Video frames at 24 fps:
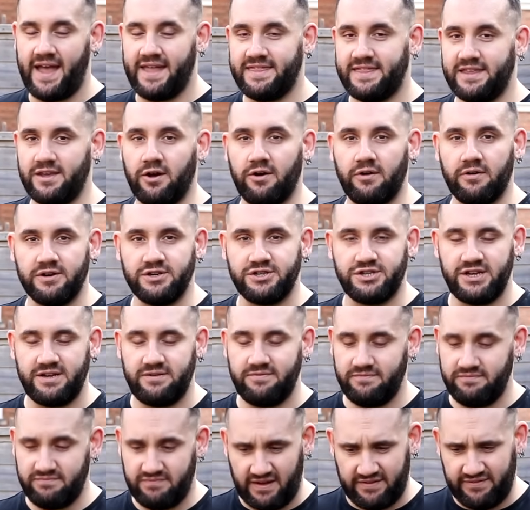had the
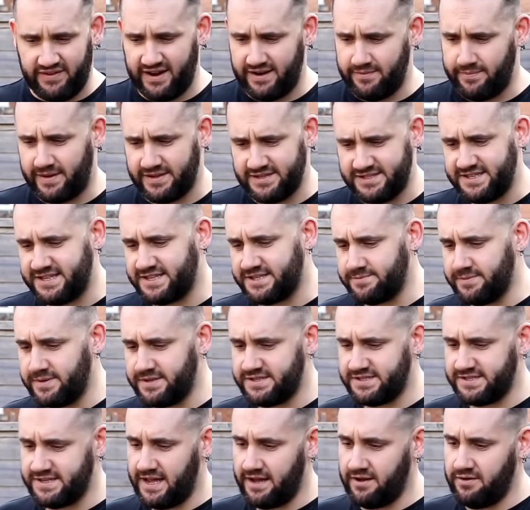Origin, I've had about six
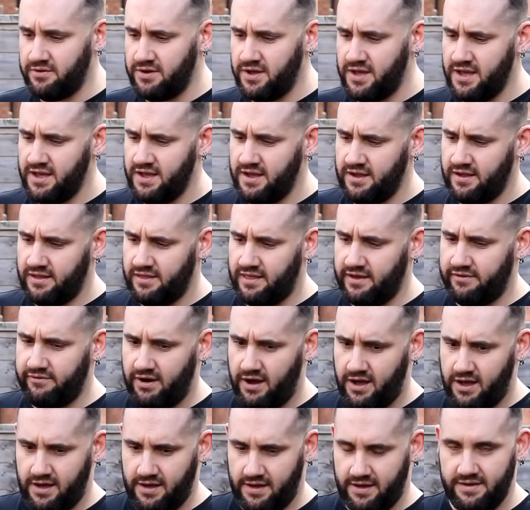months now, there
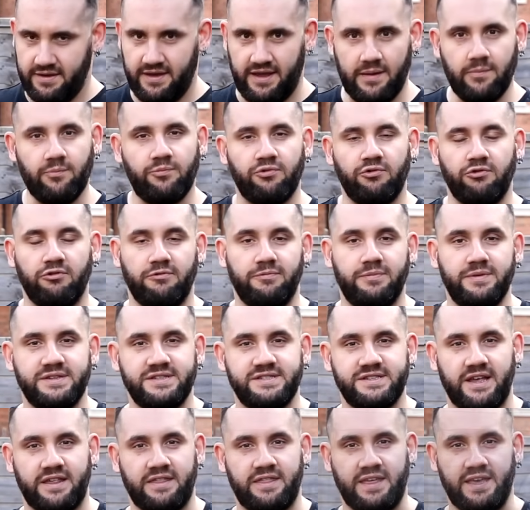are
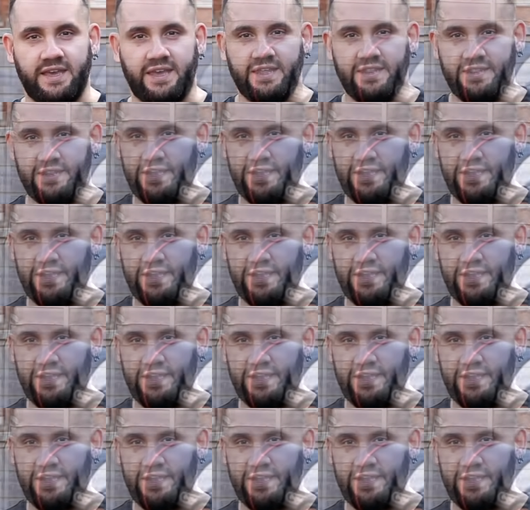improvements I think it